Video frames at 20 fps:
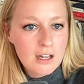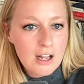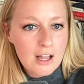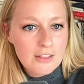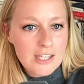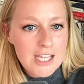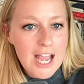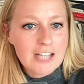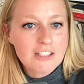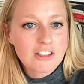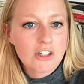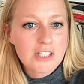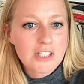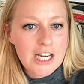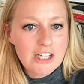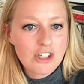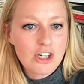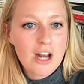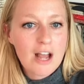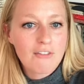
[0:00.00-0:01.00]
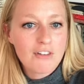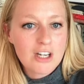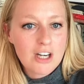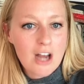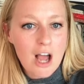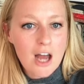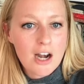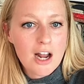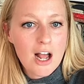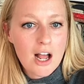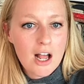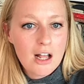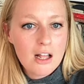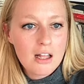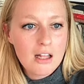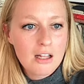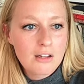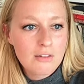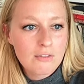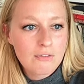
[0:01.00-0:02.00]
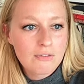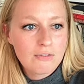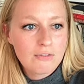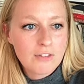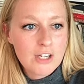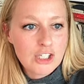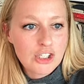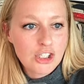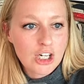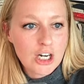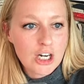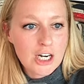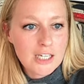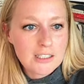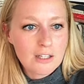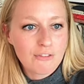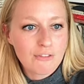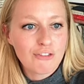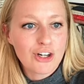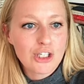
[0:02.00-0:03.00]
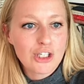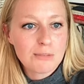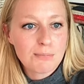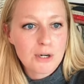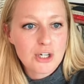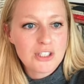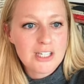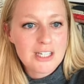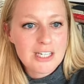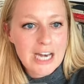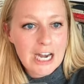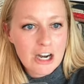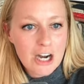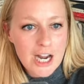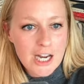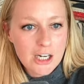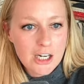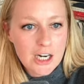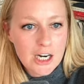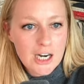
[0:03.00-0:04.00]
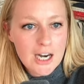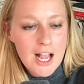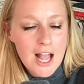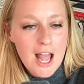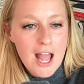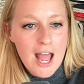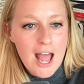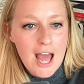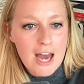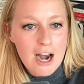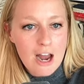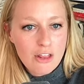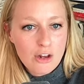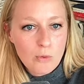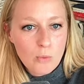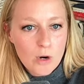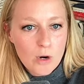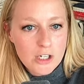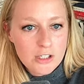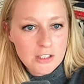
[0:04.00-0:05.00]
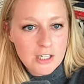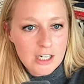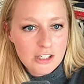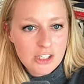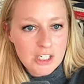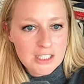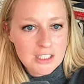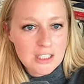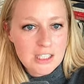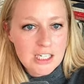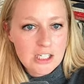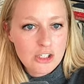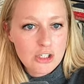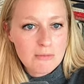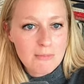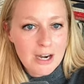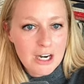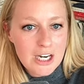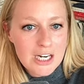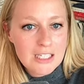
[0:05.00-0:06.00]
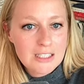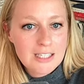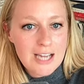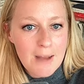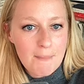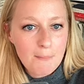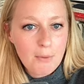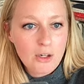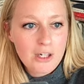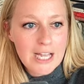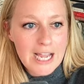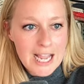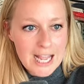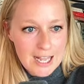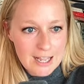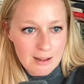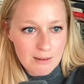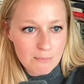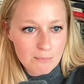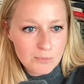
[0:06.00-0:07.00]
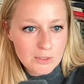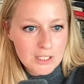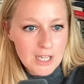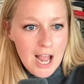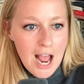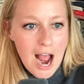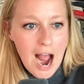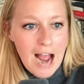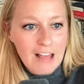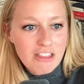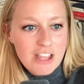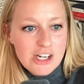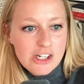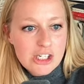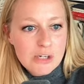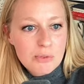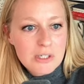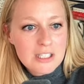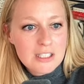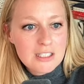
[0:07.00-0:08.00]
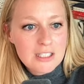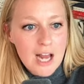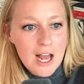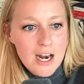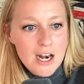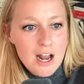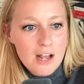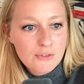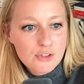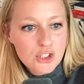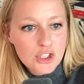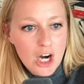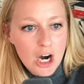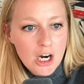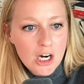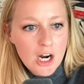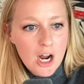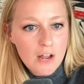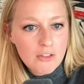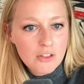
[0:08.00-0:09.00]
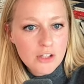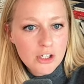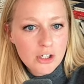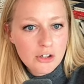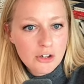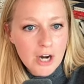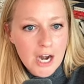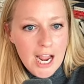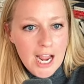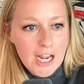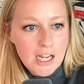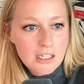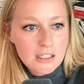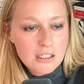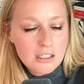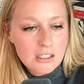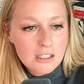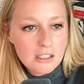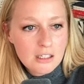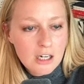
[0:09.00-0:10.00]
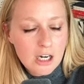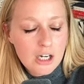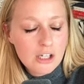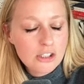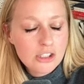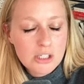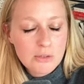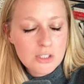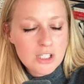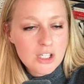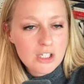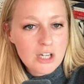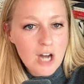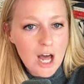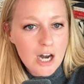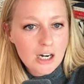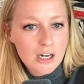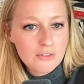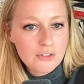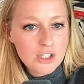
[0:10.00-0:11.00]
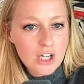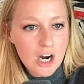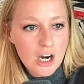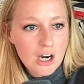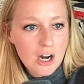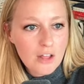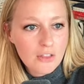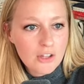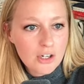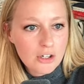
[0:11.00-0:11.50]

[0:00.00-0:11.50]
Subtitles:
The Exaltation of Inanna feature her as the first person narrator, and other works such as the Sumerian temple hymns. I think she was son of Sargon the Great, or she was the daughter of Sargon the